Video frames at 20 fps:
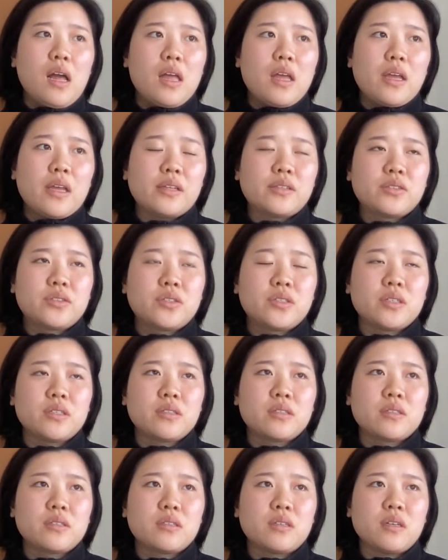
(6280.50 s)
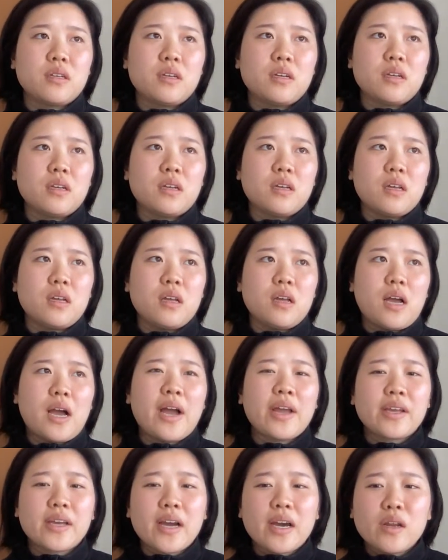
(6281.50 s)
It's just,
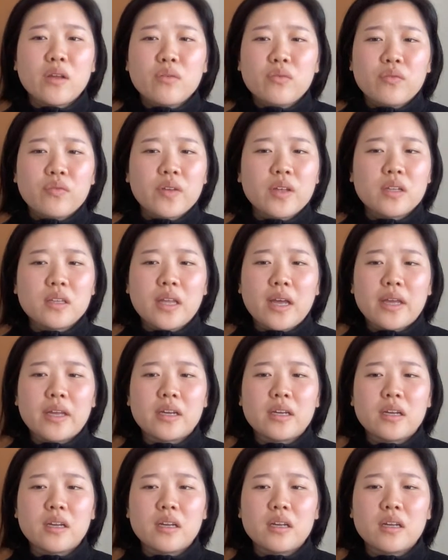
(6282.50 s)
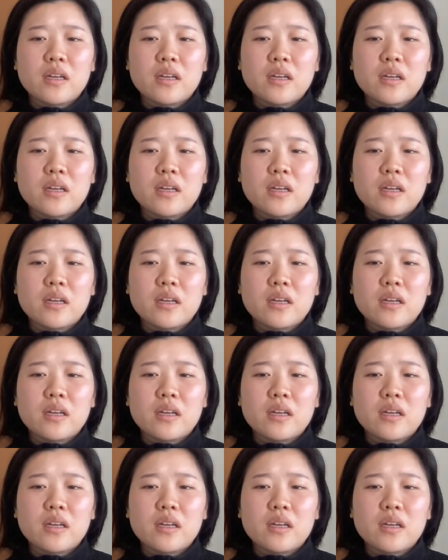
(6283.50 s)
I kind of feel like,